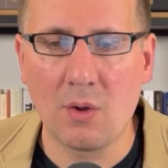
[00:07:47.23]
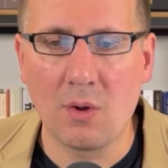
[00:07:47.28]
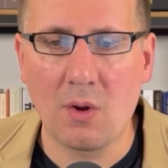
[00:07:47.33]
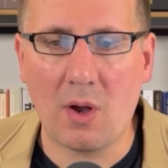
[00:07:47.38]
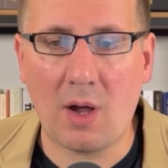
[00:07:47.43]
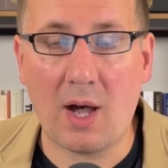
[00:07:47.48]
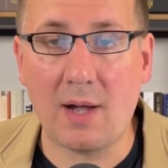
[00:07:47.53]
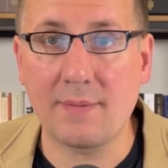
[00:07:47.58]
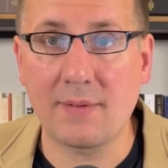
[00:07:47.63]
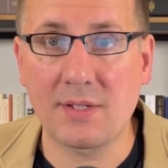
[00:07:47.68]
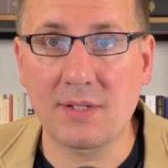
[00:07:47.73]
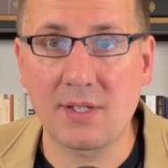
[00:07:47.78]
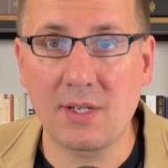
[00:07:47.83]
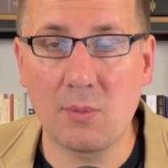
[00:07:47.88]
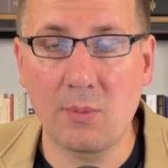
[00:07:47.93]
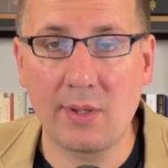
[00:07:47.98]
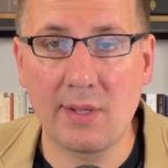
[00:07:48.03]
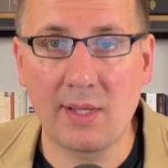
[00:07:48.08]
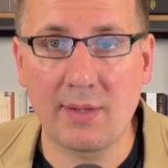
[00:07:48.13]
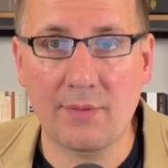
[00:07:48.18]
Obviously,
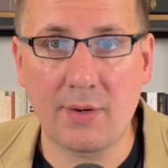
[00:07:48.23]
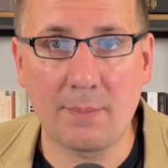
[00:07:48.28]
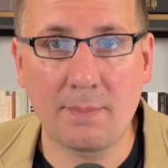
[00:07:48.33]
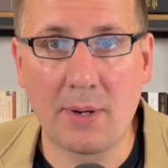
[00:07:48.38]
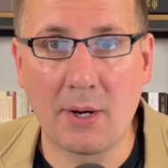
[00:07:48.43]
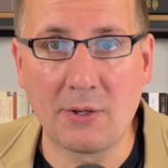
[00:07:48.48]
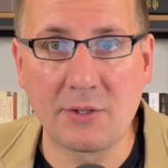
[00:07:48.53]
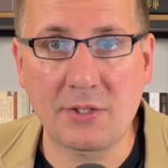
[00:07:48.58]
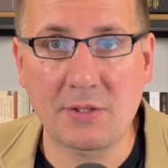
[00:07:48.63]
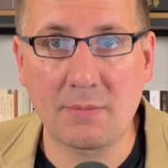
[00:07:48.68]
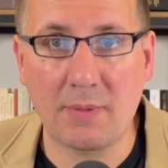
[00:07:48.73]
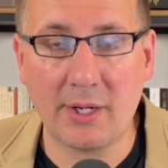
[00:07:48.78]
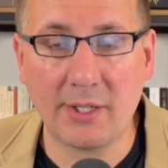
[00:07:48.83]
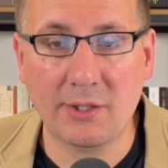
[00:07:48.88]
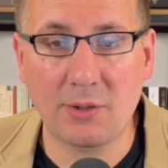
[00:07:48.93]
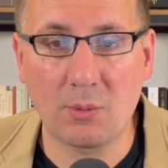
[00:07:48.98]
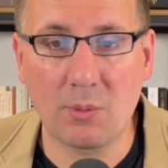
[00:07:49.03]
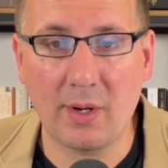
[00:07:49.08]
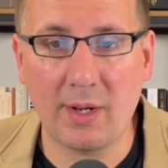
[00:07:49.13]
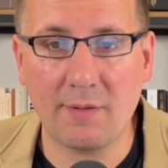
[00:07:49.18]
we live in a
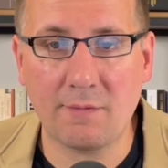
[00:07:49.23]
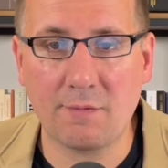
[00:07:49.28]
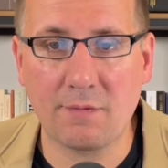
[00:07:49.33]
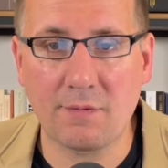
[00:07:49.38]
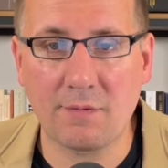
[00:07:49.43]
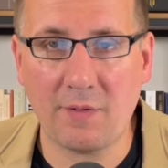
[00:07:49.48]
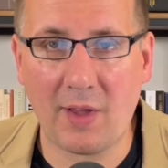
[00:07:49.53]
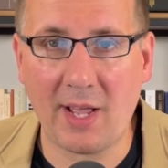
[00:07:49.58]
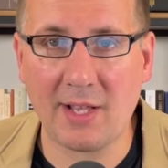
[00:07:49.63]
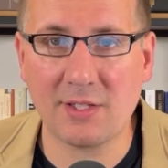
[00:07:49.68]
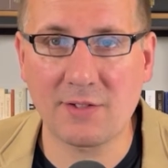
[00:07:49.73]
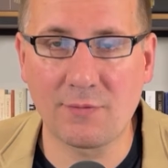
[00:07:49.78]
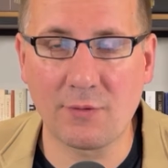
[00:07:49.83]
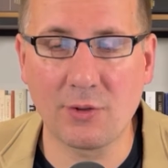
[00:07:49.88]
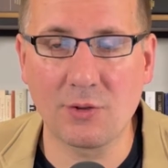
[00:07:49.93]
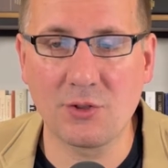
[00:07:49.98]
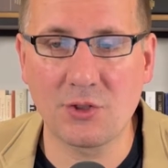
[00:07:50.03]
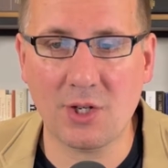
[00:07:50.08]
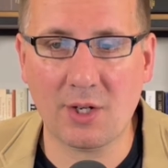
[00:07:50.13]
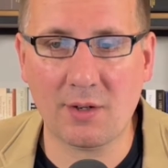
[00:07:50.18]
post-microwave fast
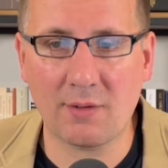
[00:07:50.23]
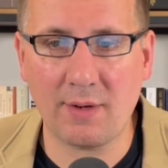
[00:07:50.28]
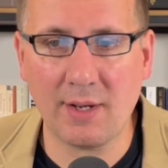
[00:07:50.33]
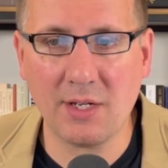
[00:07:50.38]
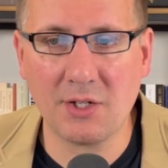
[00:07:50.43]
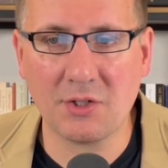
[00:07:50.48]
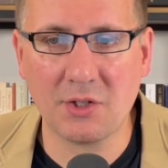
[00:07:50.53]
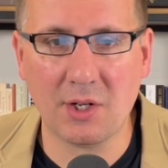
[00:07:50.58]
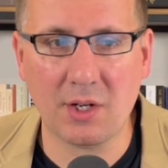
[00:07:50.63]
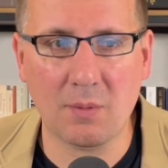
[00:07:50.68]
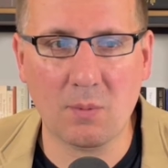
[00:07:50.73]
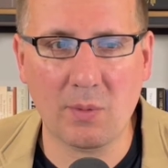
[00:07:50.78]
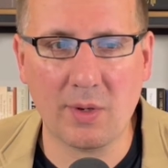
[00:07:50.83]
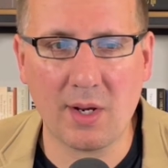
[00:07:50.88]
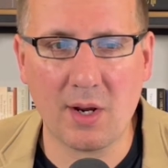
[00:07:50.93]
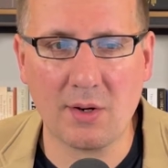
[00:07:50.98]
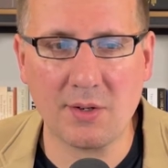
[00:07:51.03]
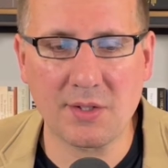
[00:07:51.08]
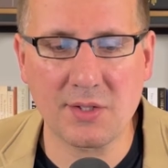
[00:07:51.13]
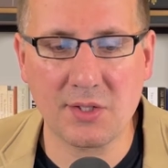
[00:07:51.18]
food generation, and we
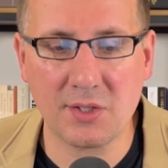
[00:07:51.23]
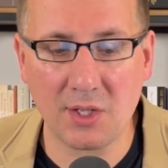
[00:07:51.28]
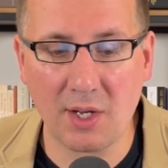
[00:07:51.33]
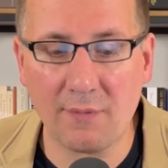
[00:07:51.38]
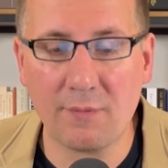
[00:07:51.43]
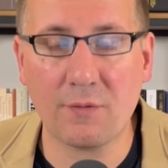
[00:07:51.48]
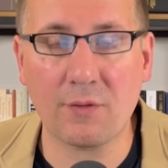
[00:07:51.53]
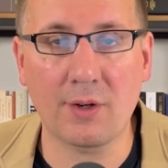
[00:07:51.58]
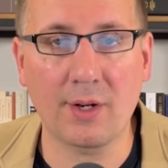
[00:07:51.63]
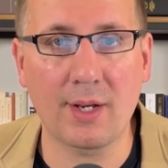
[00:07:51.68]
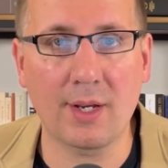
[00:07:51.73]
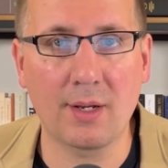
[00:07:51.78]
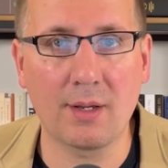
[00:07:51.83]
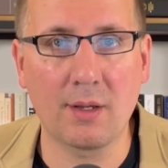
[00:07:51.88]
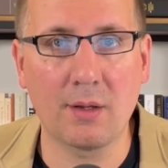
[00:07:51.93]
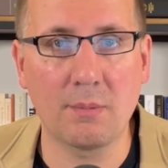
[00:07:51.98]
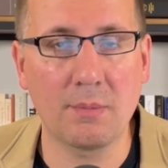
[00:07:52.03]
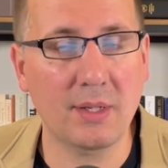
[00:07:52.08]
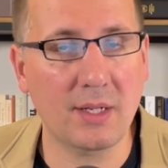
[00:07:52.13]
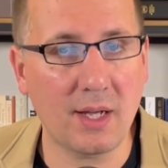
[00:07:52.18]
are suffering
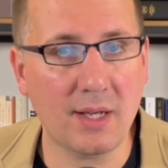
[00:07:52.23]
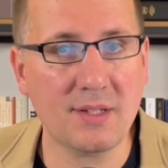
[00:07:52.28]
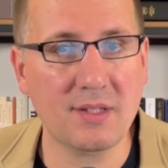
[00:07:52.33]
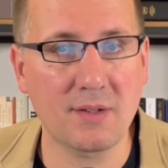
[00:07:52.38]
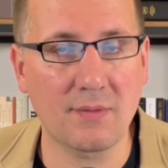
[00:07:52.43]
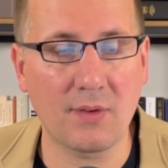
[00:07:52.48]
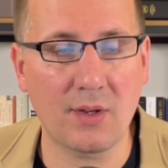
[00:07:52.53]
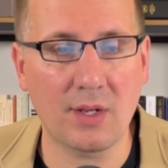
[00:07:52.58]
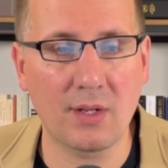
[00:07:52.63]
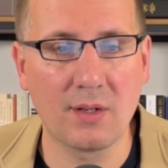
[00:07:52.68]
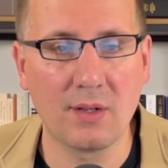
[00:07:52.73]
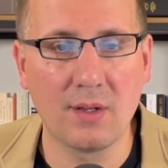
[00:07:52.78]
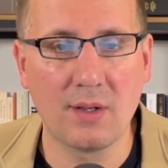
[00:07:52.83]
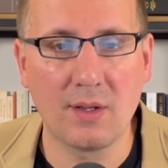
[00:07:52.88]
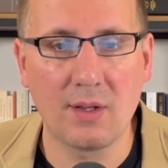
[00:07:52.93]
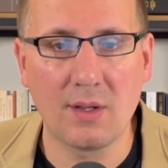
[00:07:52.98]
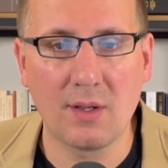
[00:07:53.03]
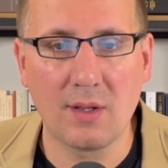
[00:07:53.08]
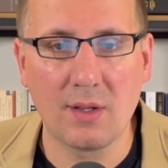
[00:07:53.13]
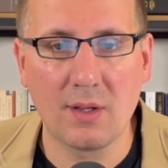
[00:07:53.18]
because of it.
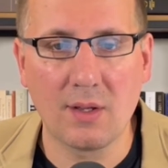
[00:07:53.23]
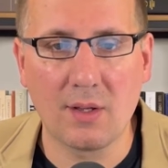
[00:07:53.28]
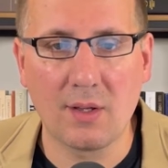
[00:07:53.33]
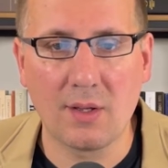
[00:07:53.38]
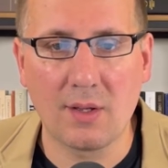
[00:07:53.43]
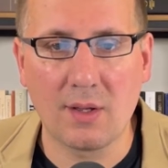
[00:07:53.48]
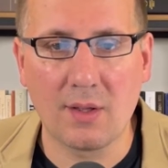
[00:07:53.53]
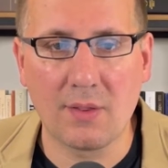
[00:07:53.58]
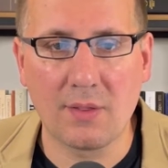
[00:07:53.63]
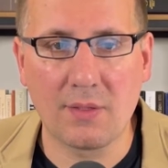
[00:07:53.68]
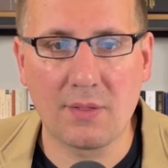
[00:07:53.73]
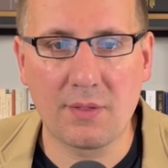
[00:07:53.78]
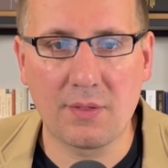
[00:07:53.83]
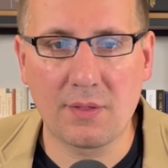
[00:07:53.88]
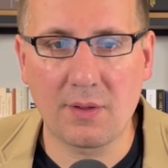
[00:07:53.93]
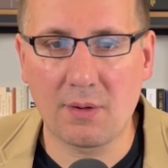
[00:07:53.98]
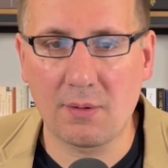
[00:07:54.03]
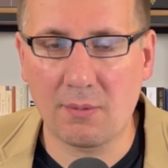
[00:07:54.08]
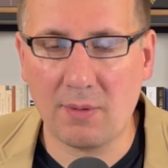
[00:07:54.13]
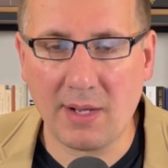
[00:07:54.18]

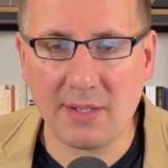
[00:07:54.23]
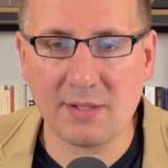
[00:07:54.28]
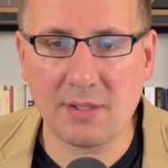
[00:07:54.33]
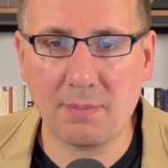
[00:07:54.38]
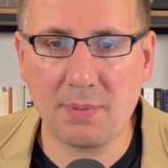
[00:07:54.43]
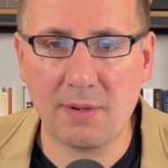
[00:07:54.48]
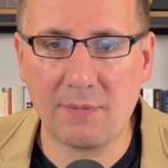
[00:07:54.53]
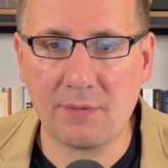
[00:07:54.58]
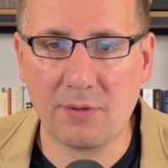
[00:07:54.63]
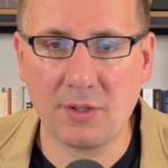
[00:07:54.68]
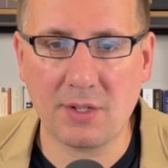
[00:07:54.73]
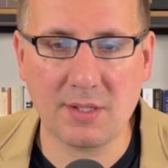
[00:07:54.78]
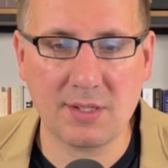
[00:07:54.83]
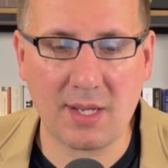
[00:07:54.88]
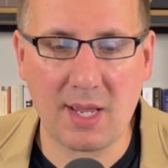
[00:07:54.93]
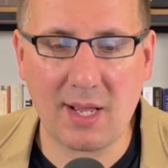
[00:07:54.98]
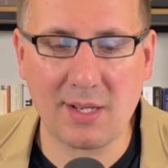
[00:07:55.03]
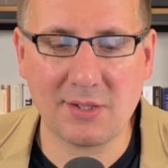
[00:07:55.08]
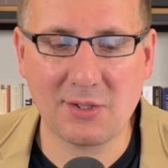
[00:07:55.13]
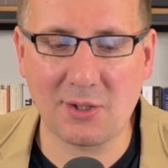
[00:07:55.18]
The recipe for
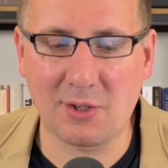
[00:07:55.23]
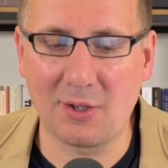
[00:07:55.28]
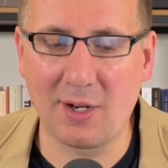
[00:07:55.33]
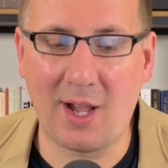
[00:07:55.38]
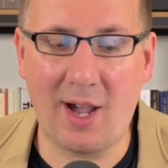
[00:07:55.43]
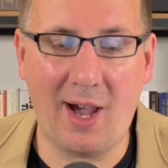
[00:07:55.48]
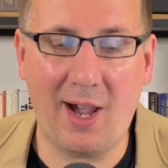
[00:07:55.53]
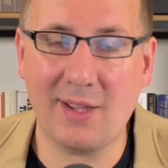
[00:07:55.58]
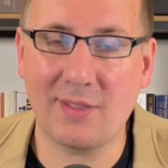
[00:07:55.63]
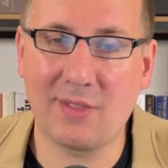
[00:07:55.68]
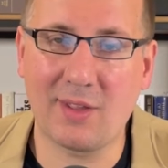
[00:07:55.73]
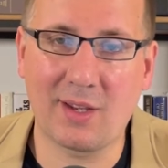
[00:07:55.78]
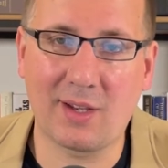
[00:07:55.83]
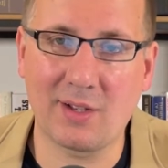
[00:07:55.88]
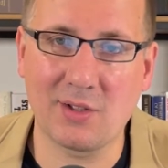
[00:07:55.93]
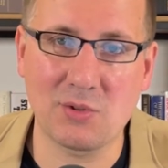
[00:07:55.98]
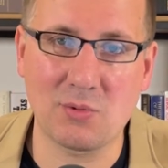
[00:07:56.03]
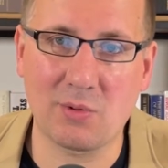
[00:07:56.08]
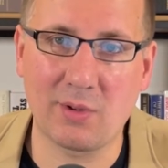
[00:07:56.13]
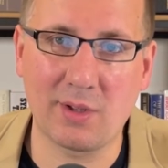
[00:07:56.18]
disaster, I think,
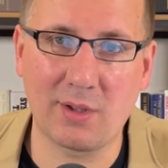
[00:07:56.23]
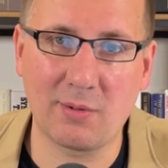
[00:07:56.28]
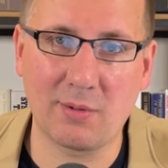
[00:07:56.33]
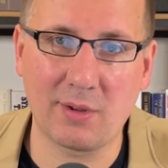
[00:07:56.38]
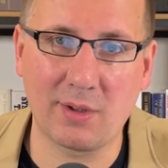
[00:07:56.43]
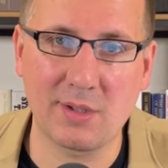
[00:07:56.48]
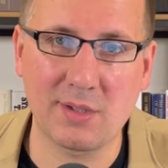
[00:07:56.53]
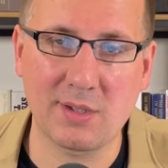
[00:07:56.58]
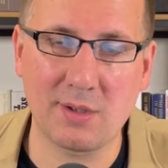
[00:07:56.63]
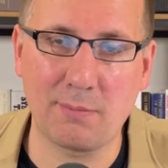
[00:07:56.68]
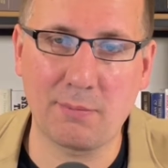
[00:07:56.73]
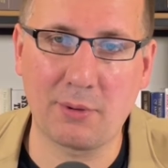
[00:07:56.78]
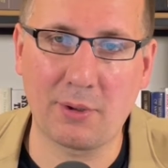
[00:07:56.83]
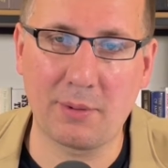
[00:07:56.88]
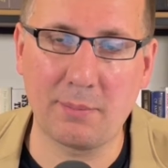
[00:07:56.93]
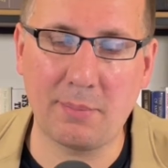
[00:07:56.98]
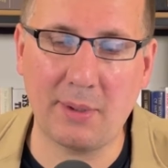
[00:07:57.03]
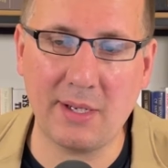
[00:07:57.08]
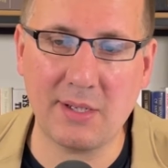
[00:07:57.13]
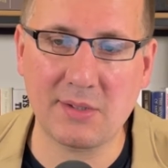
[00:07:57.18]
is really, really simple
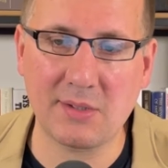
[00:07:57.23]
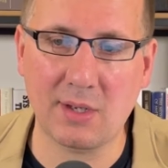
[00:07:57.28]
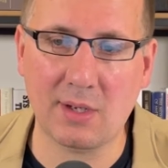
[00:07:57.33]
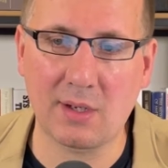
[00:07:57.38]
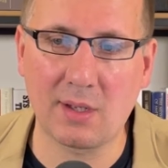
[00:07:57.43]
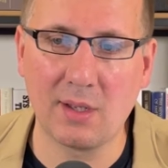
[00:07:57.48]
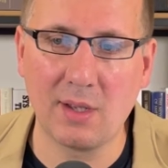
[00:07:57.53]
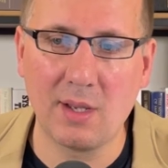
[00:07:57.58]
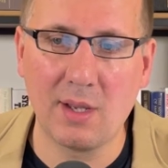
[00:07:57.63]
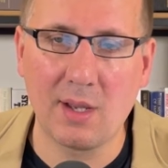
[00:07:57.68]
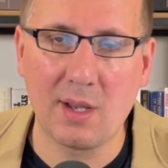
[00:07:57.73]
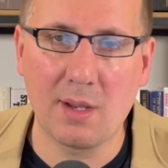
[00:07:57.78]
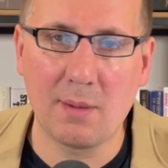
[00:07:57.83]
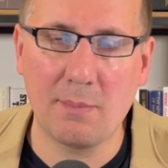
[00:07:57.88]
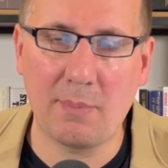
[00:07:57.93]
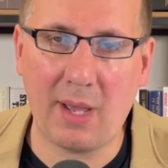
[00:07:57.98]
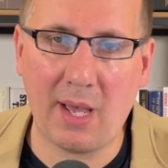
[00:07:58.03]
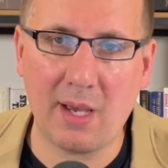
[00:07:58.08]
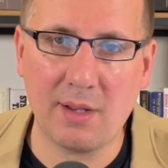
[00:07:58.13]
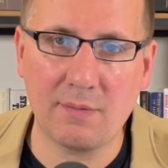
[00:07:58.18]
and basic.
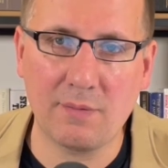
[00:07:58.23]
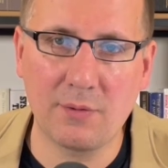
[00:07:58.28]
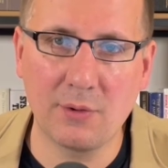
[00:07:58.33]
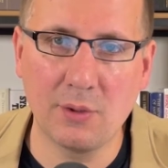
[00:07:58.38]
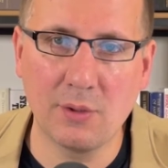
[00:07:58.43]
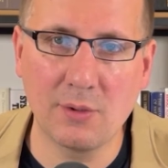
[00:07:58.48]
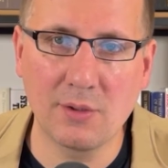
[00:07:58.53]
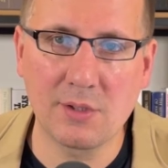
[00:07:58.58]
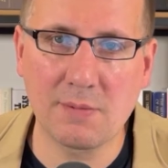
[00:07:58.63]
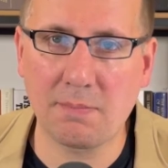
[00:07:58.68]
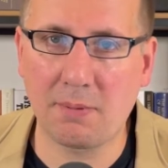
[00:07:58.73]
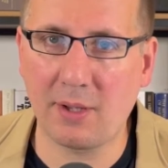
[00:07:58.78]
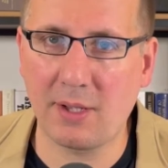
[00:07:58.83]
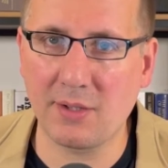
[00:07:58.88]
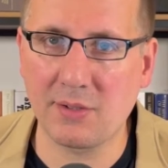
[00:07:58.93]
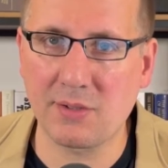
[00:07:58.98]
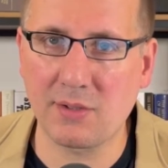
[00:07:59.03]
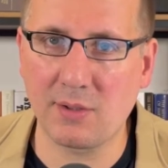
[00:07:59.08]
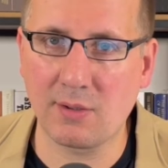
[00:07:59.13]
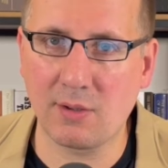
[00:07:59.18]
Bad foods
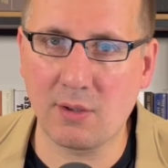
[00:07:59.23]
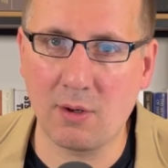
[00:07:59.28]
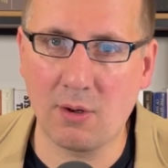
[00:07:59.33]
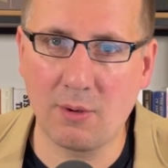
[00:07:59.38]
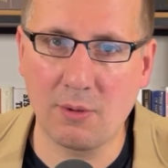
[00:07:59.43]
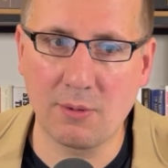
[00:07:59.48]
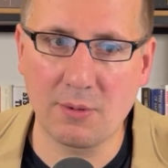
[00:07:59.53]
plus no